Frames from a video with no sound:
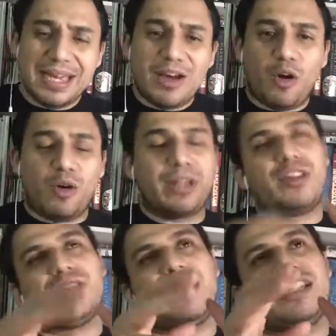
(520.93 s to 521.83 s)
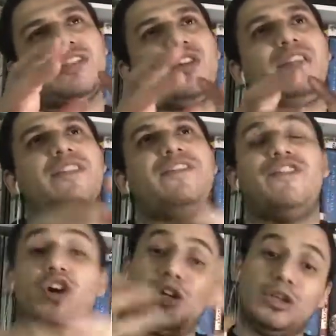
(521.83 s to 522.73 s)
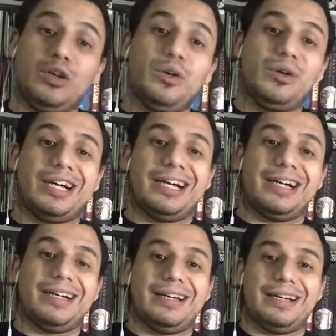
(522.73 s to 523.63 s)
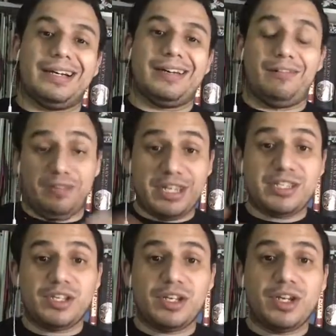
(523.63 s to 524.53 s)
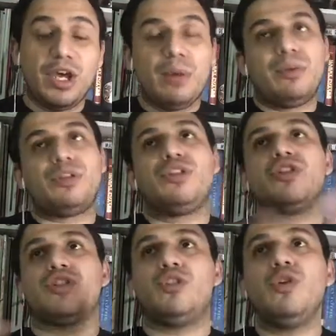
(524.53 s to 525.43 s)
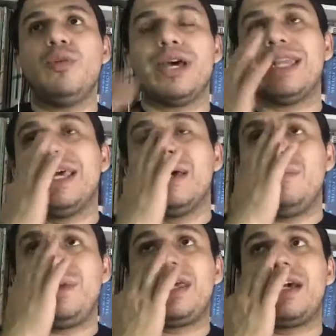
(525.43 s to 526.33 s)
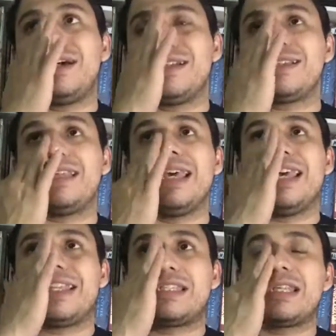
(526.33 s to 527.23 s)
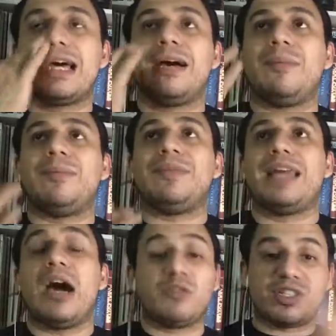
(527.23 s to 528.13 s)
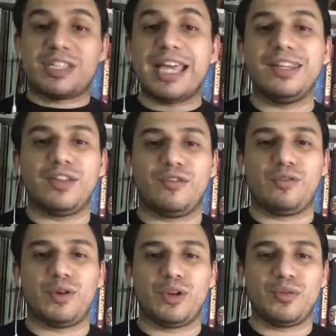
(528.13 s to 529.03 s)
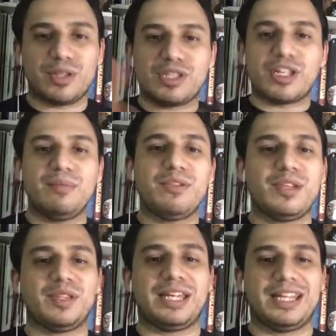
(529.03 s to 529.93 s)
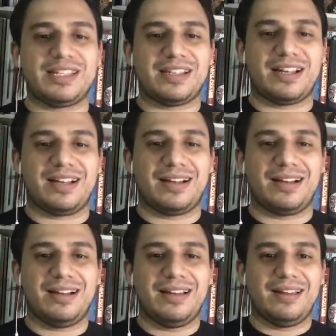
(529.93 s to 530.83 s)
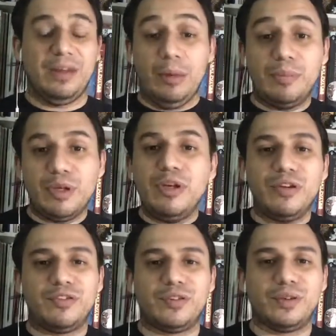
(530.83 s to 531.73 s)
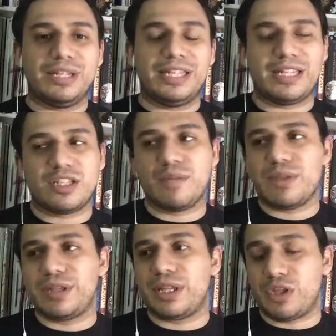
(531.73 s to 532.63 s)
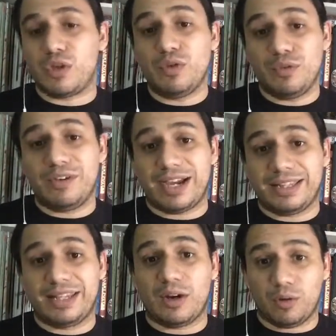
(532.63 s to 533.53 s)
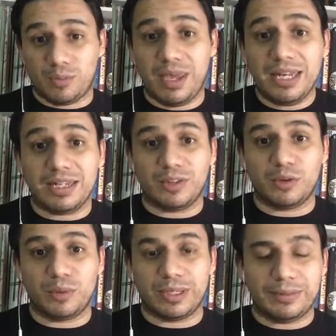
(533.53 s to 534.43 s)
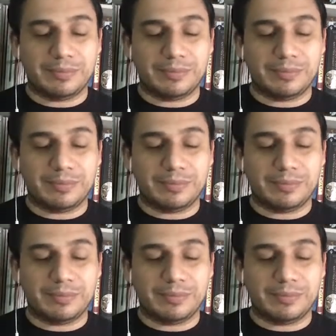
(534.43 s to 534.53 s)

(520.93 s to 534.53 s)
or it doesn't necessarily follow a, a, reason, but you just do it because it's um, outstanding for you. It's something that it's uh, beautiful and it's something that you find the own meaning to it.